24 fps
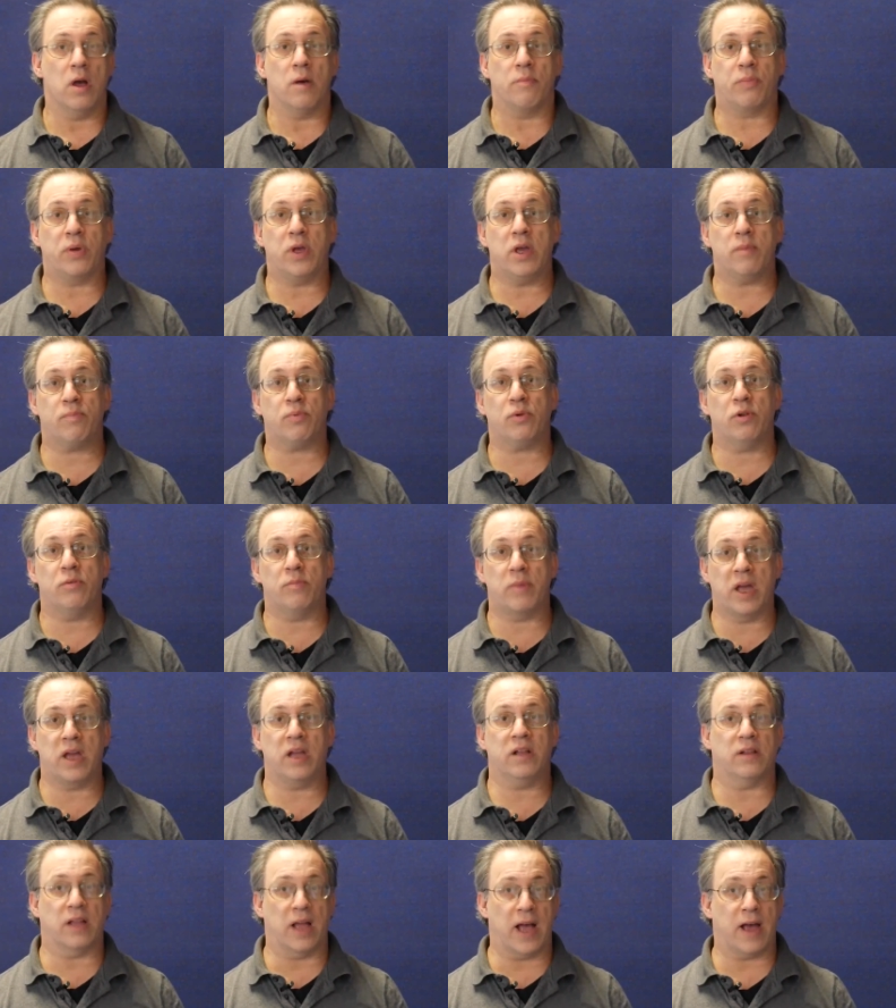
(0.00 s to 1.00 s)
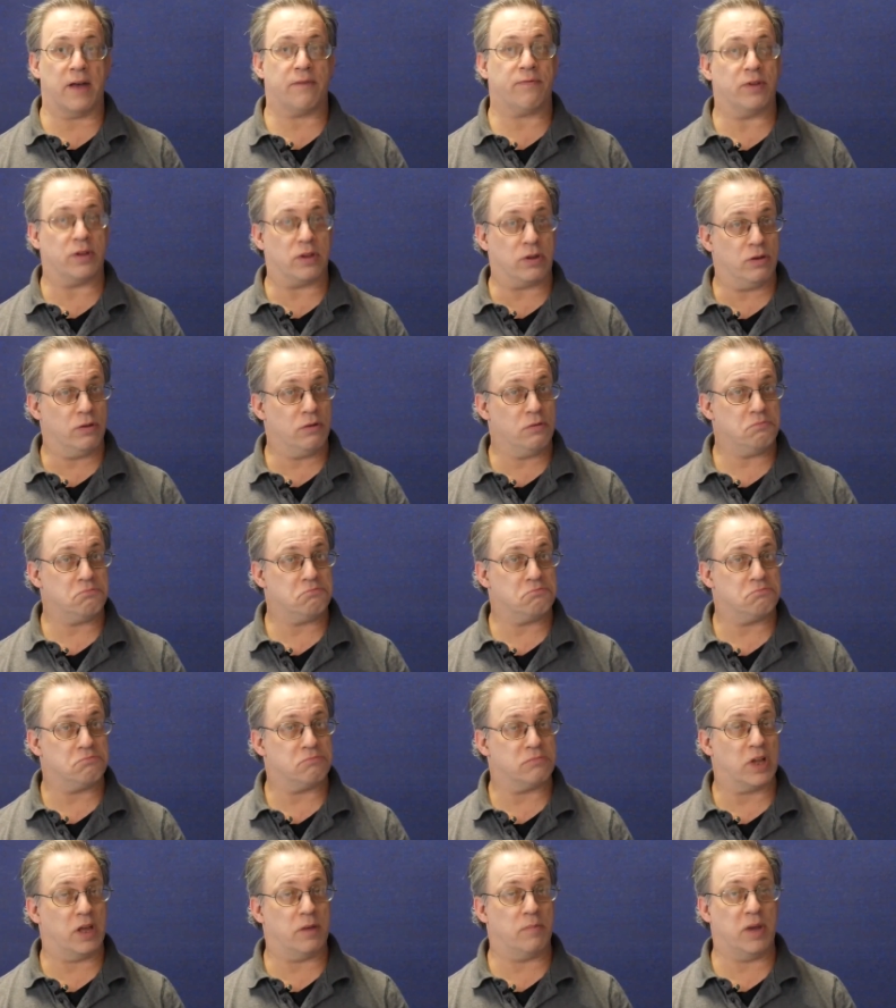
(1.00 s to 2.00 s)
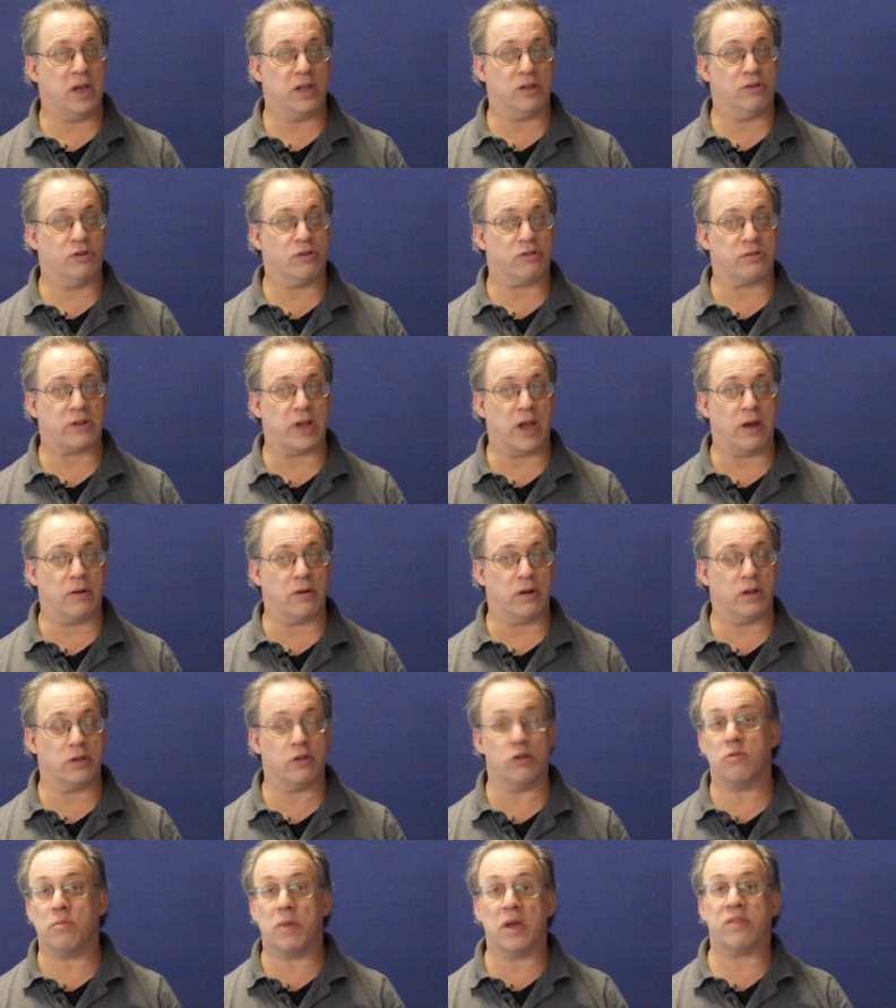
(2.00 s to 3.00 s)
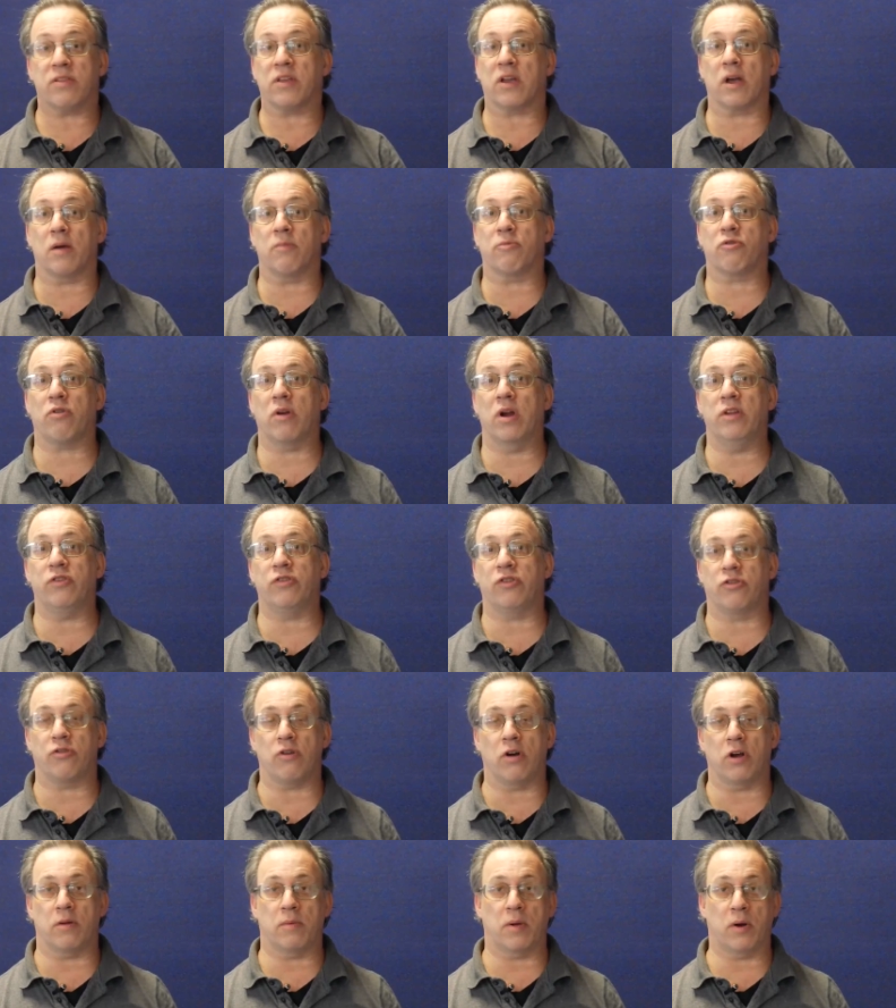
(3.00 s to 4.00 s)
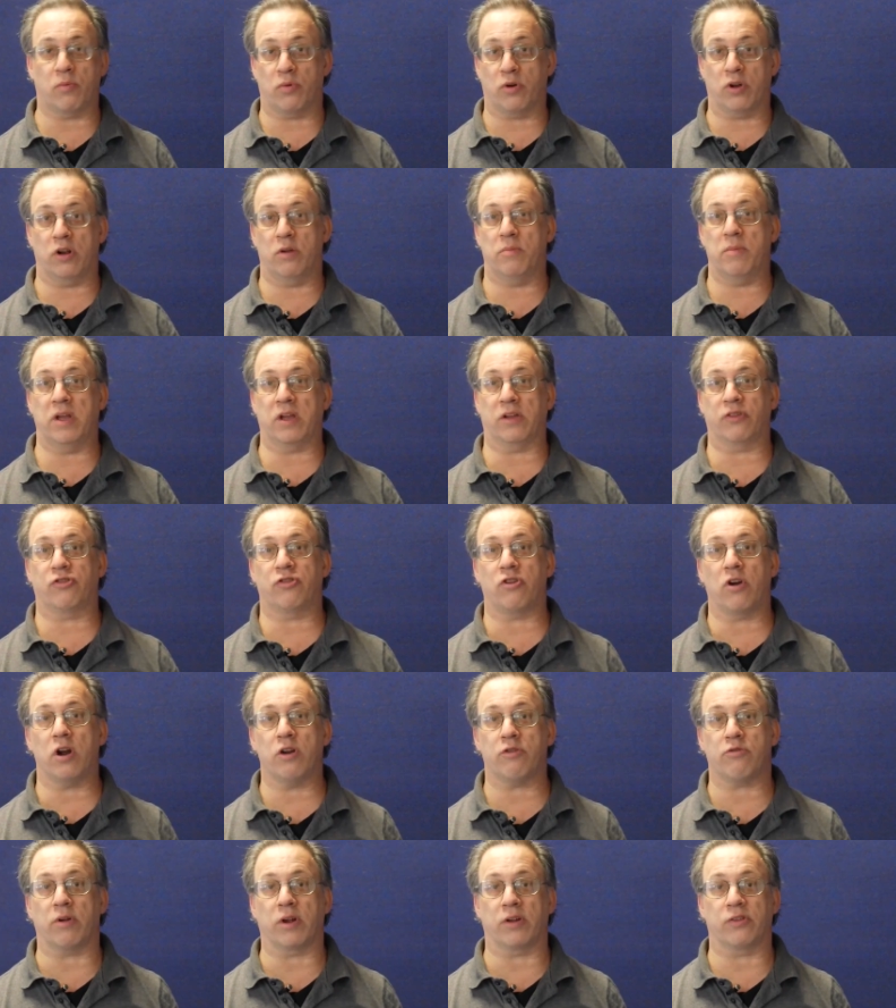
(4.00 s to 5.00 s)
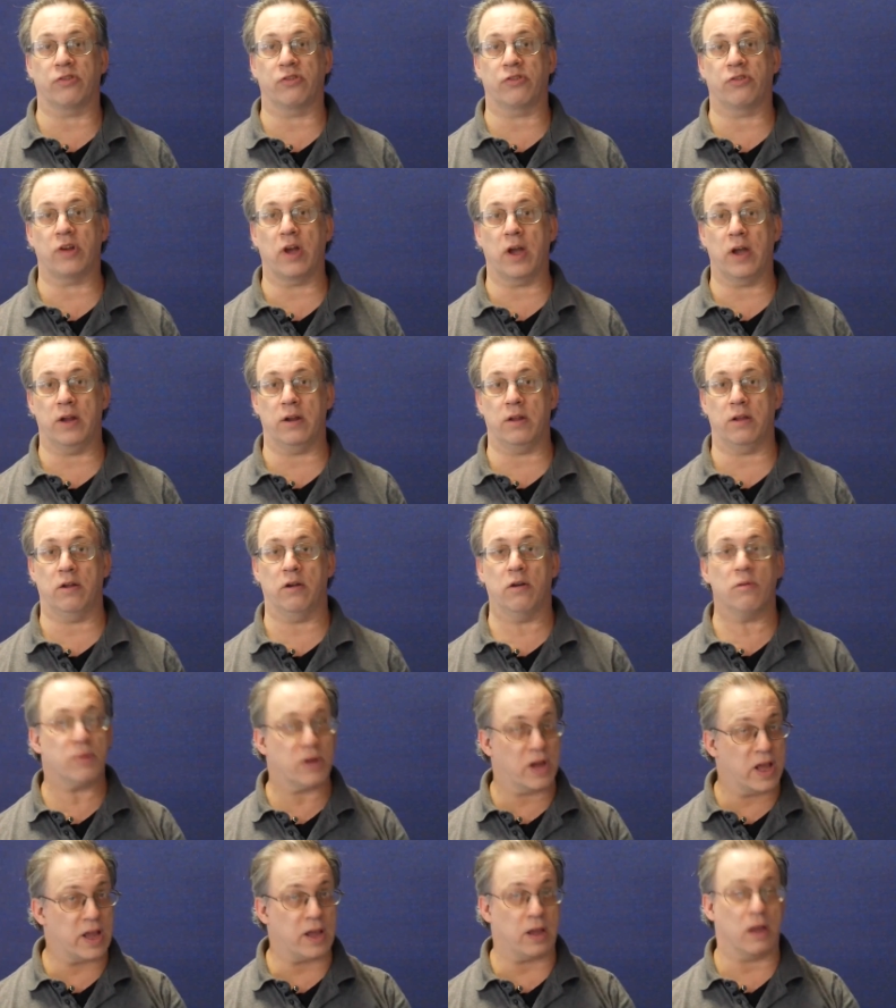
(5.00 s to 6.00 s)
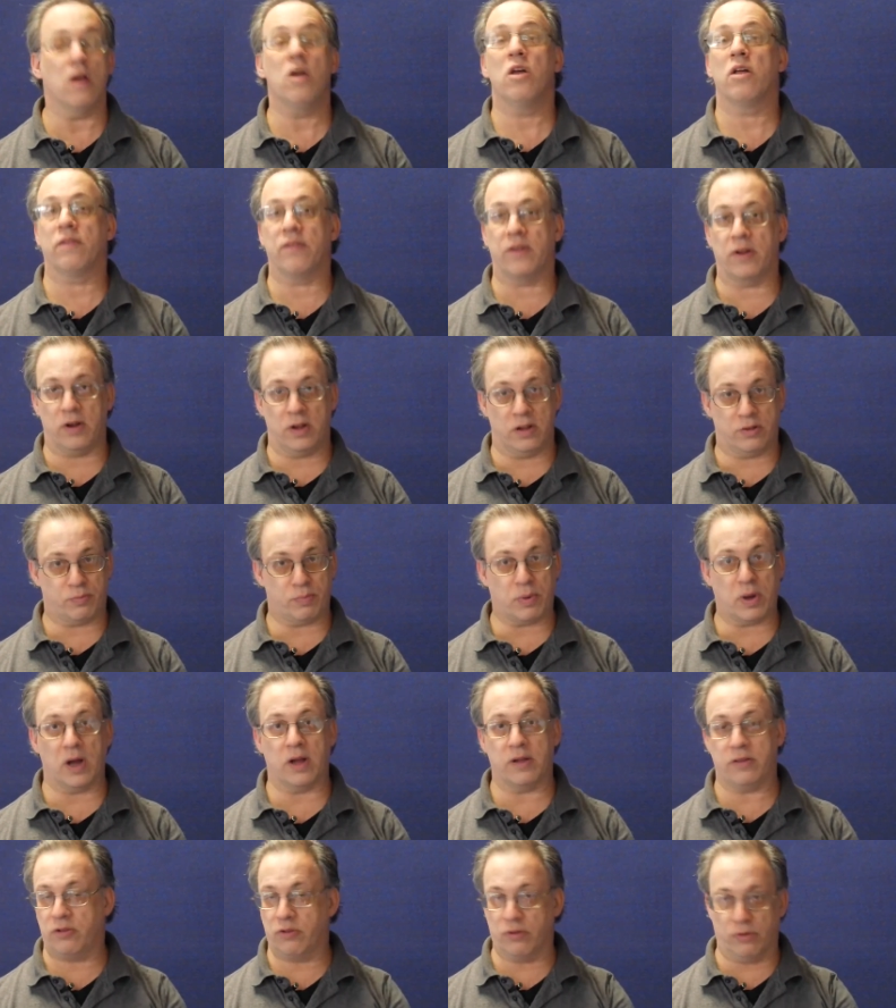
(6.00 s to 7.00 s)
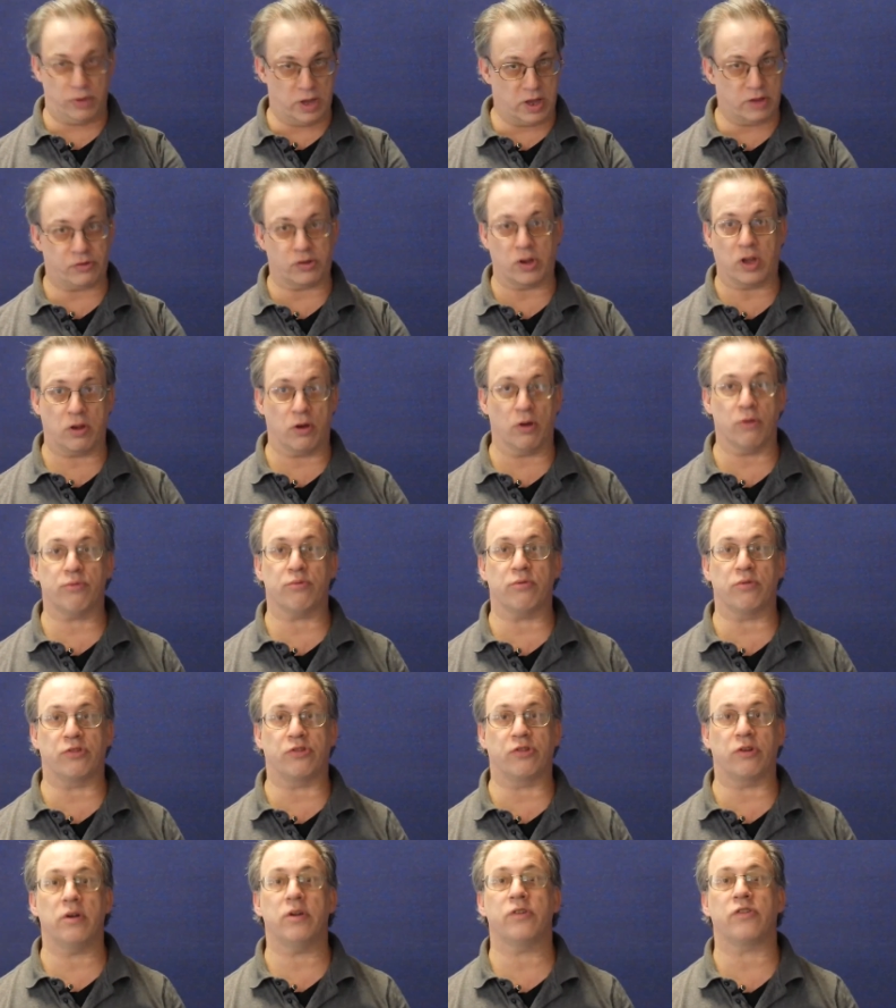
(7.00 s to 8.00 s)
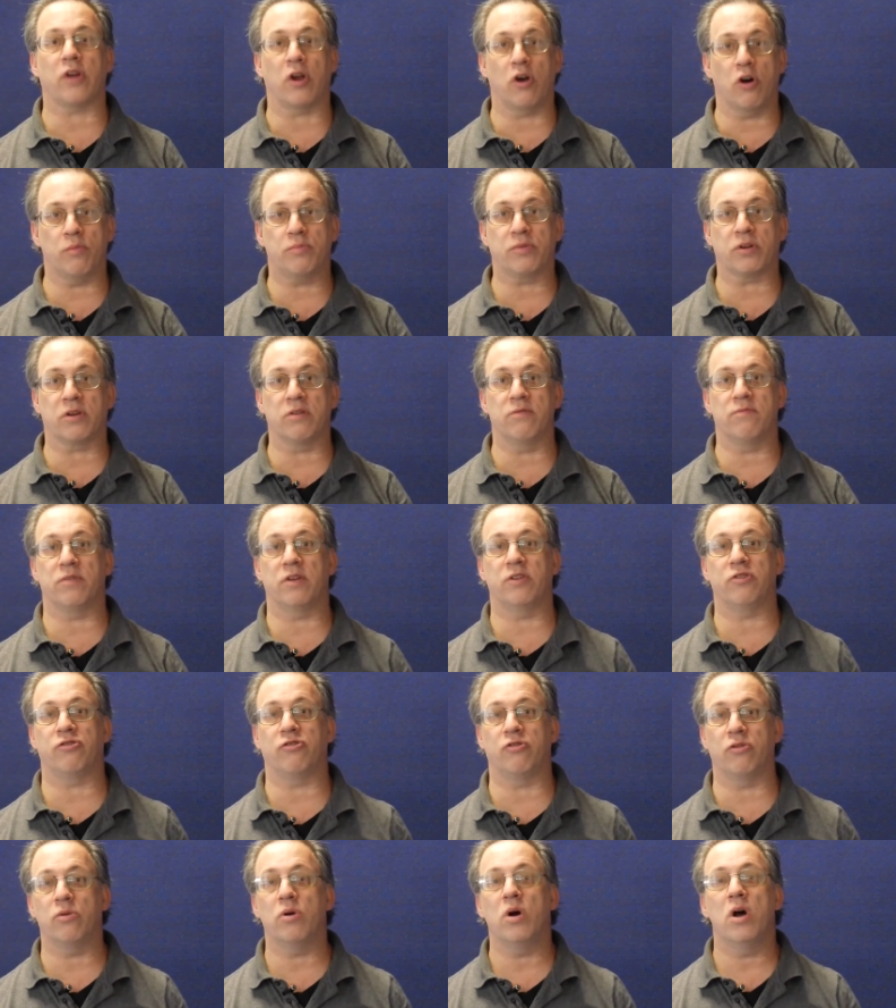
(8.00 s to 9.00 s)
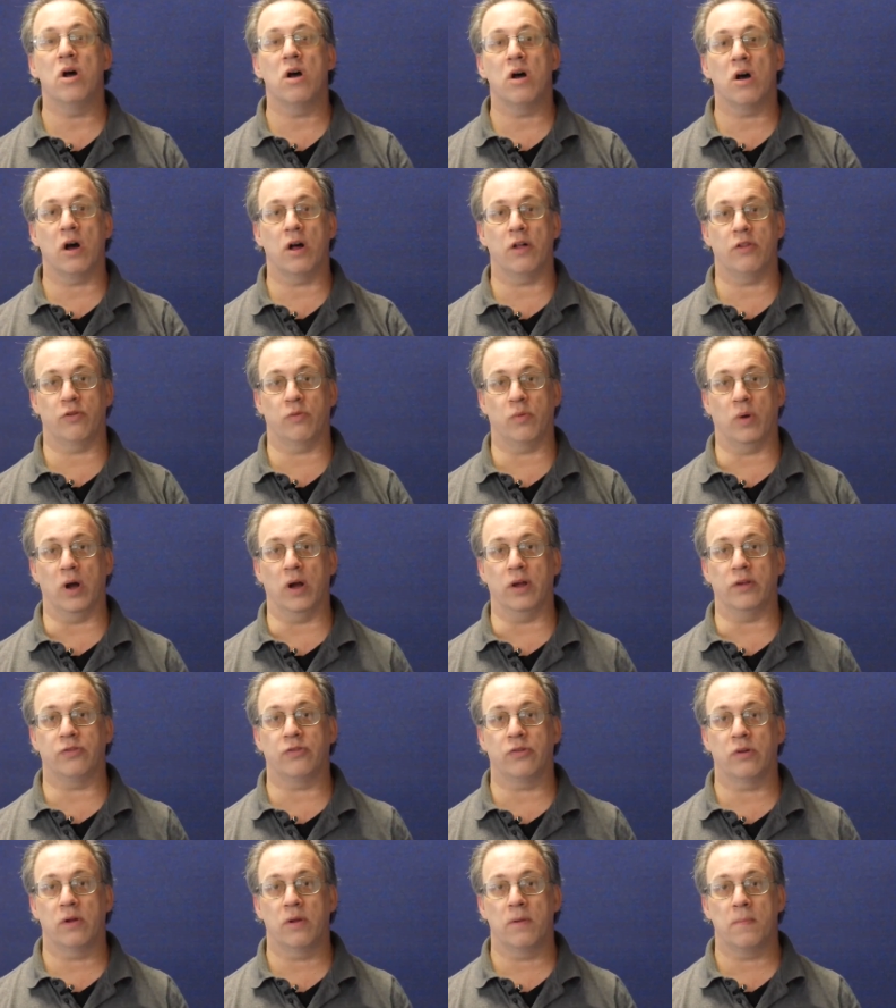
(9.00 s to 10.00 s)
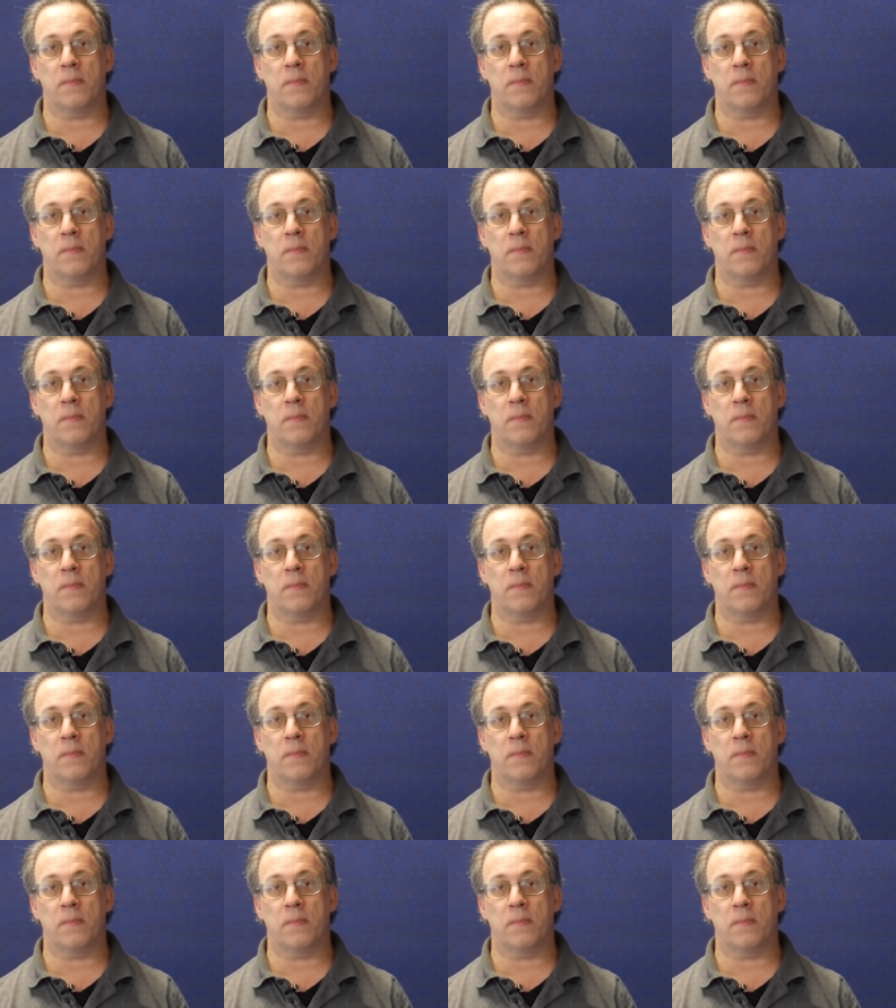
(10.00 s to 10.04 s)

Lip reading: People may laugh at you. They may look down on you. You may think I'm crazy talking about we're going to make a Star Trek society here, but hey, as I go through the series, I hope to convince you otherwise.